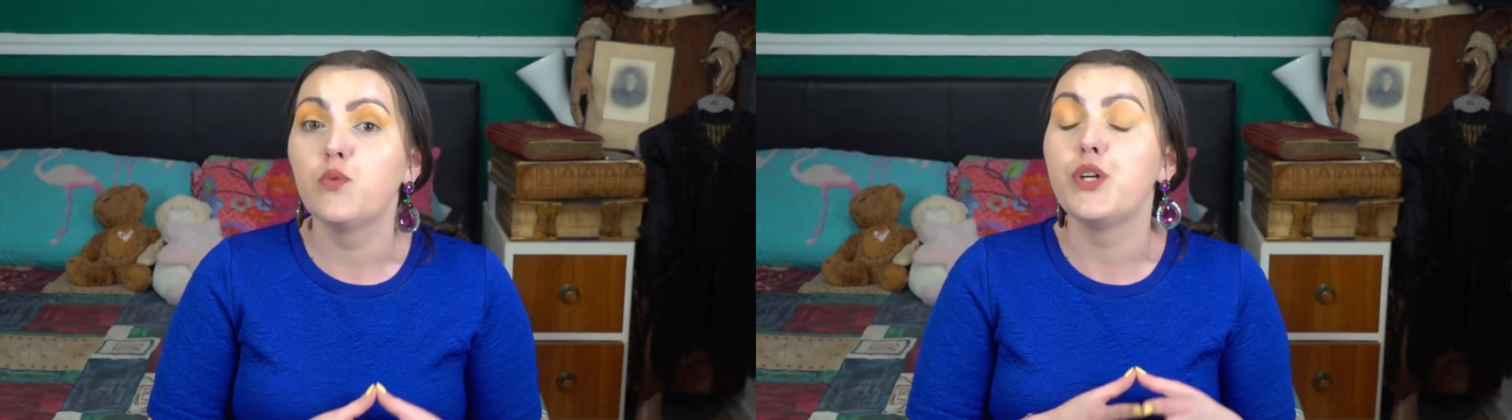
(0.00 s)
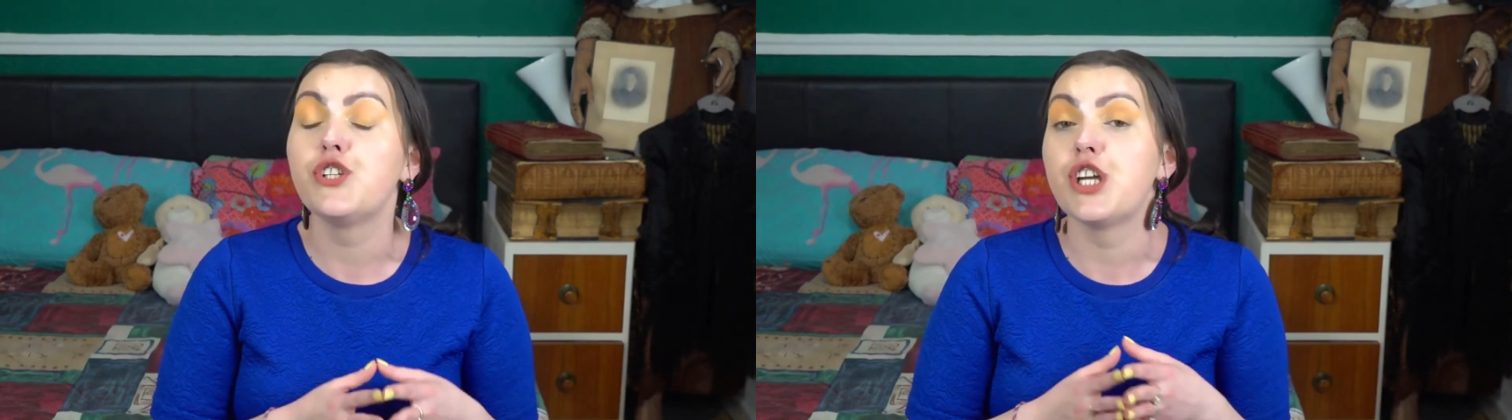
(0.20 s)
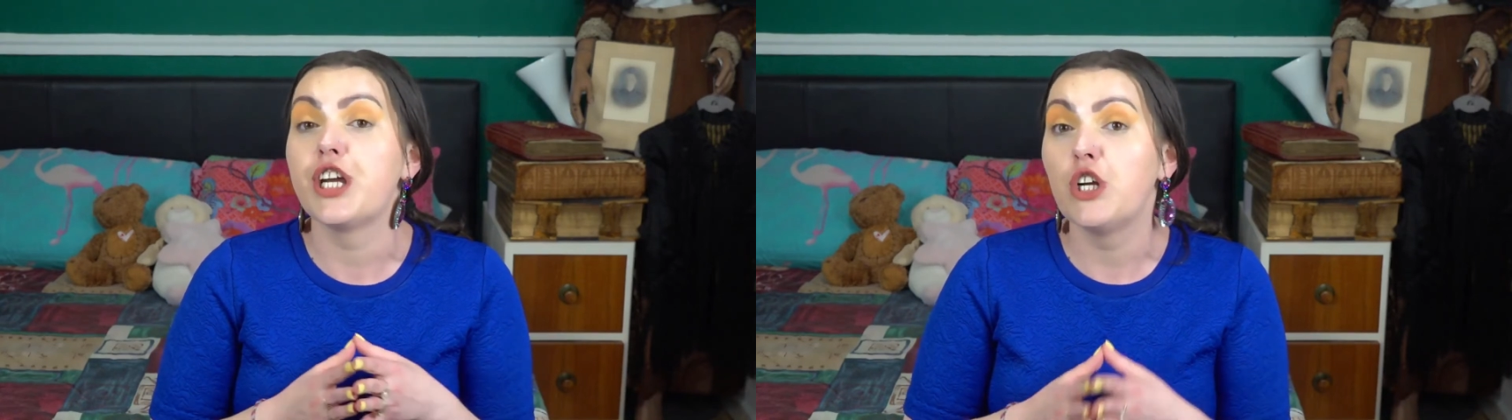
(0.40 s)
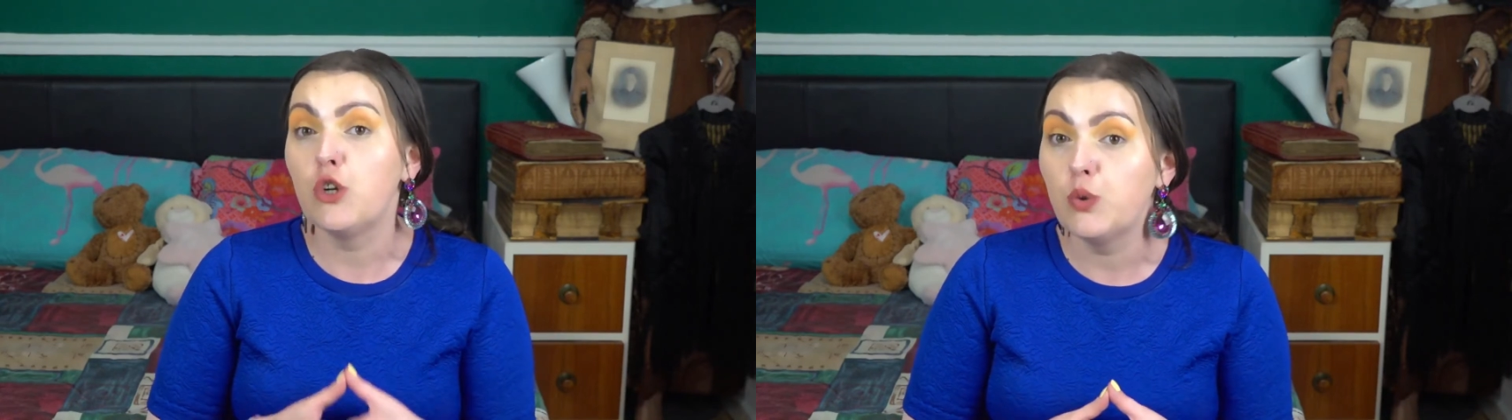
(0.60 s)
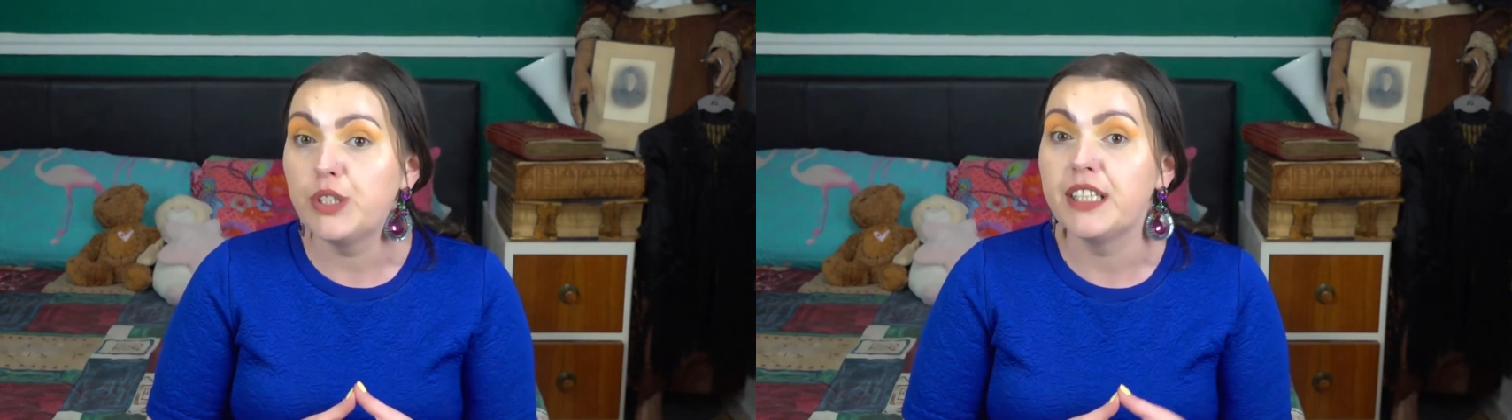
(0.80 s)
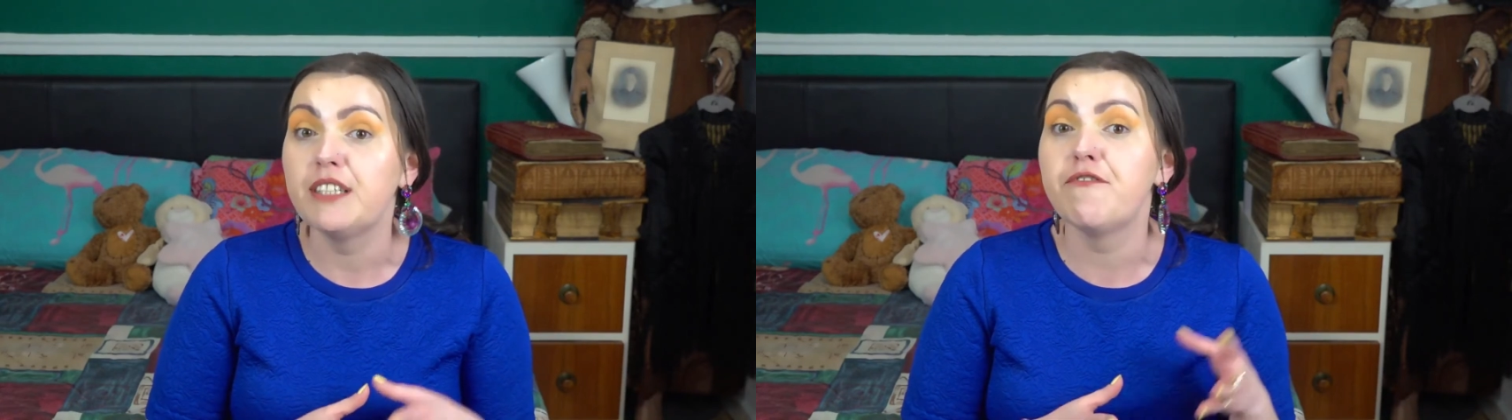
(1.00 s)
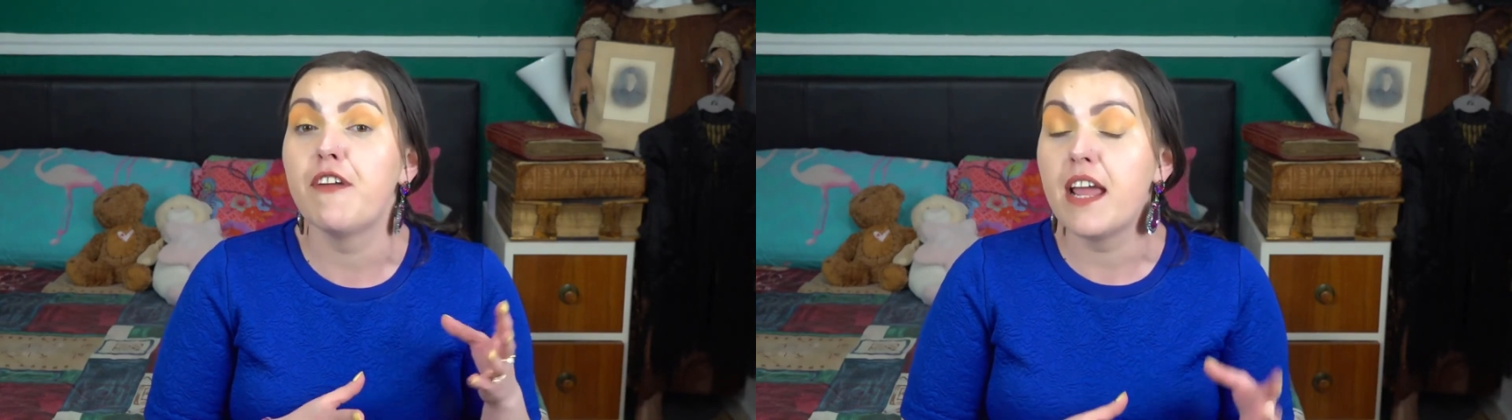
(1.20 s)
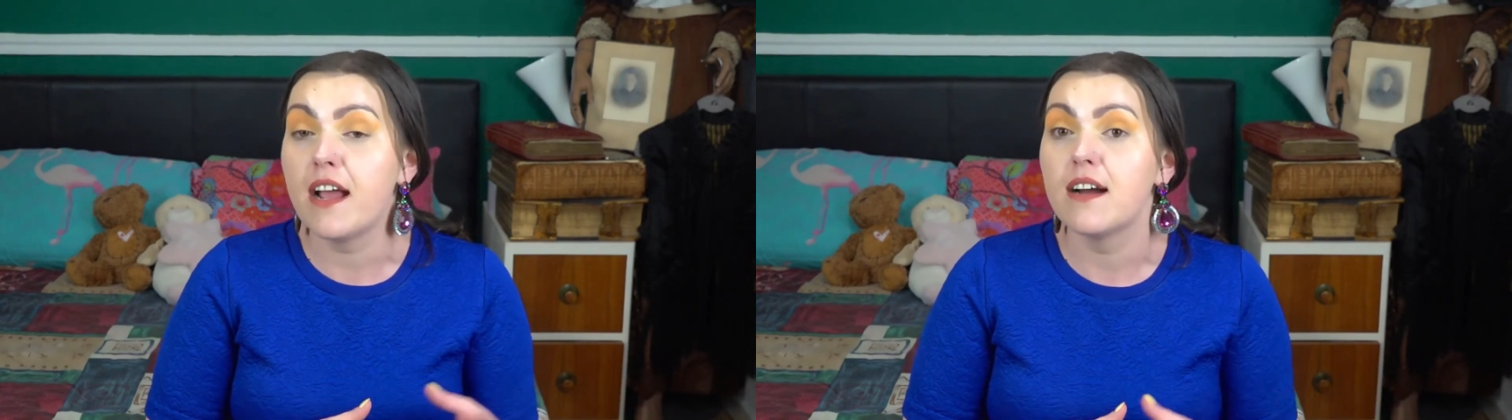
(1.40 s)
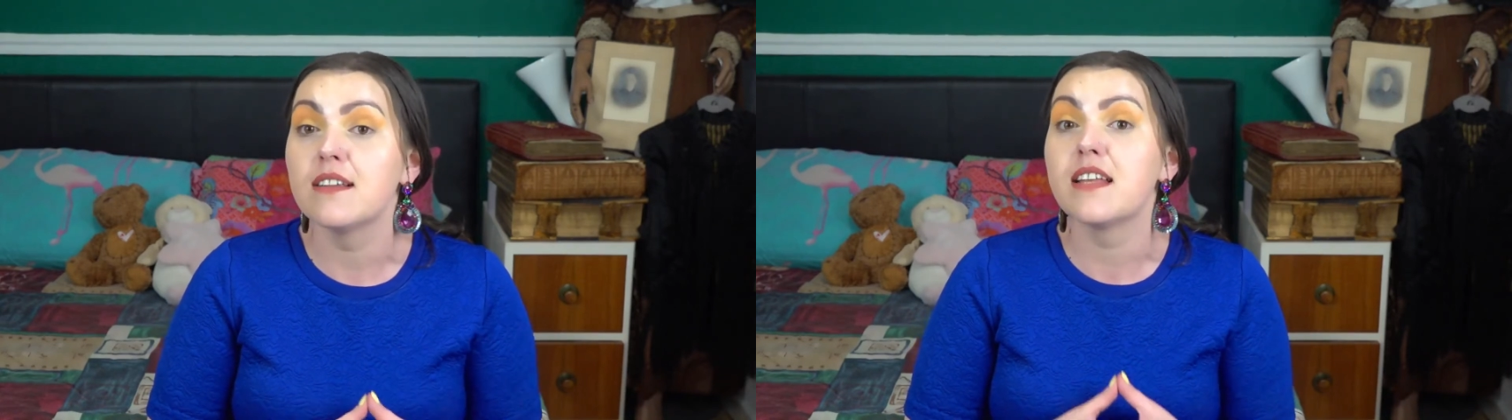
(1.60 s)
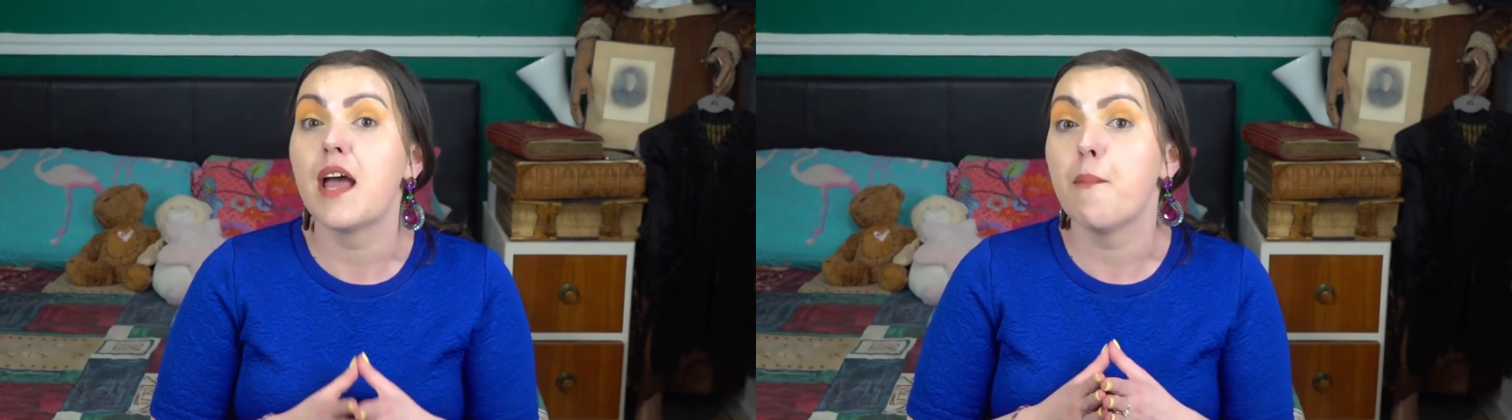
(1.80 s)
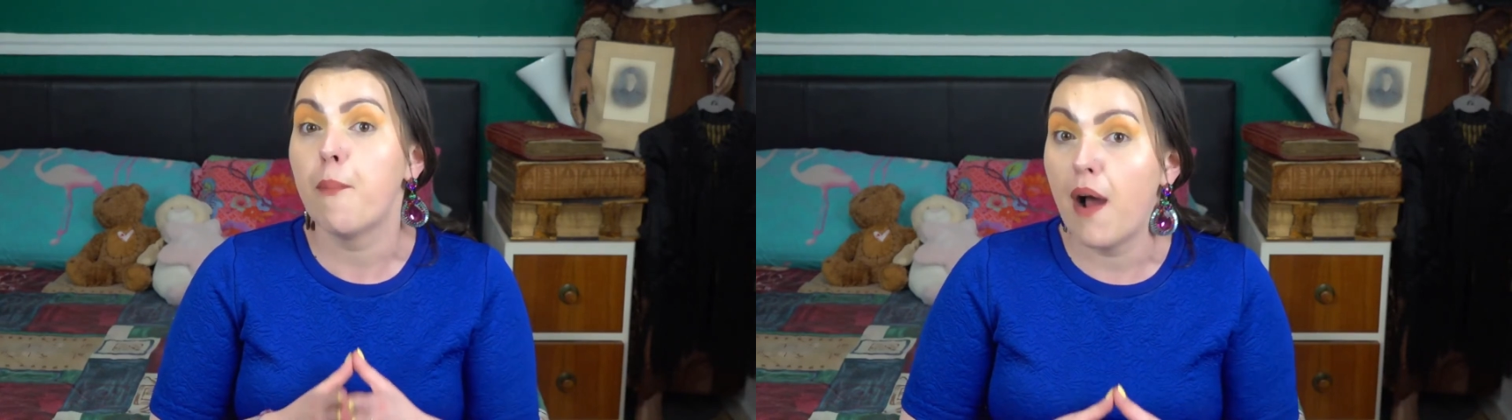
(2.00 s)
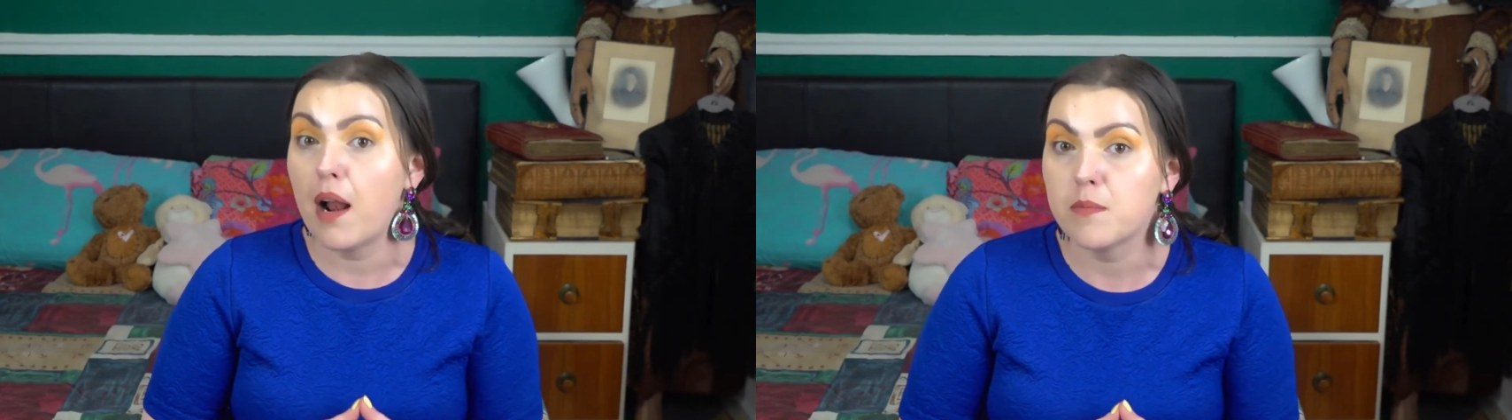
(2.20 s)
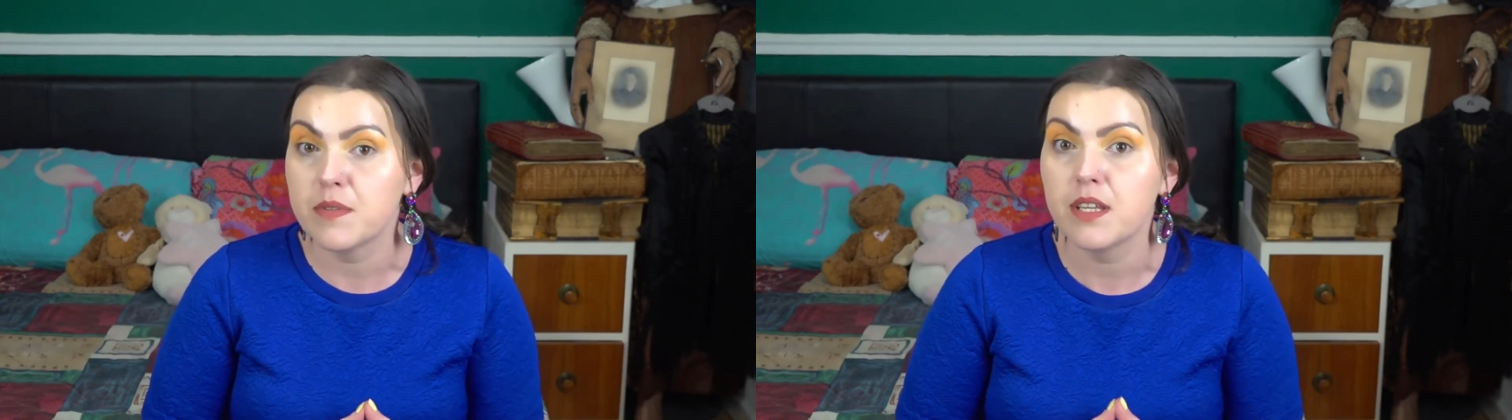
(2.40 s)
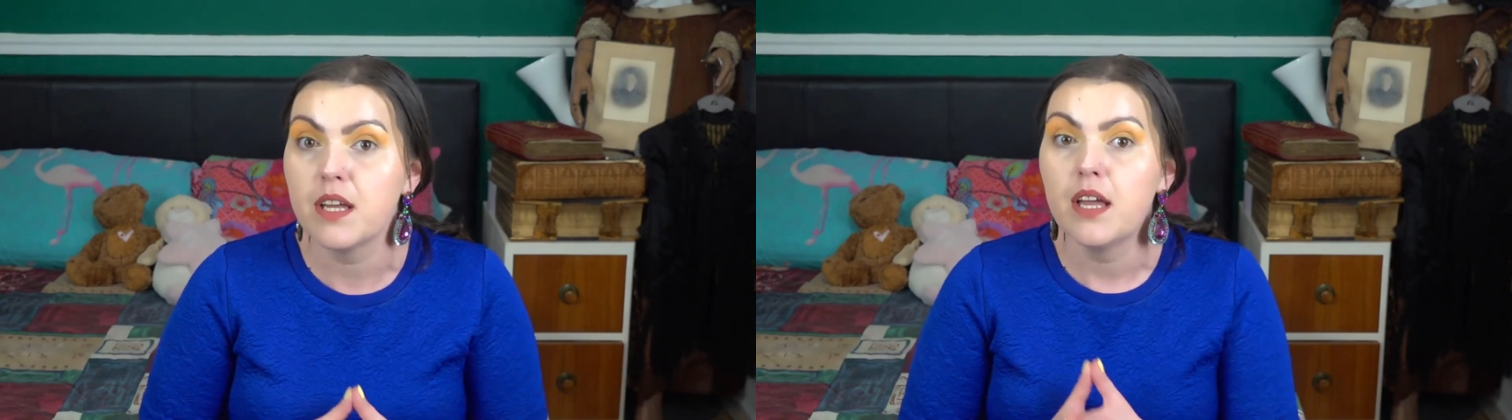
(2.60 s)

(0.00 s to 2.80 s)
which included fingers and palms.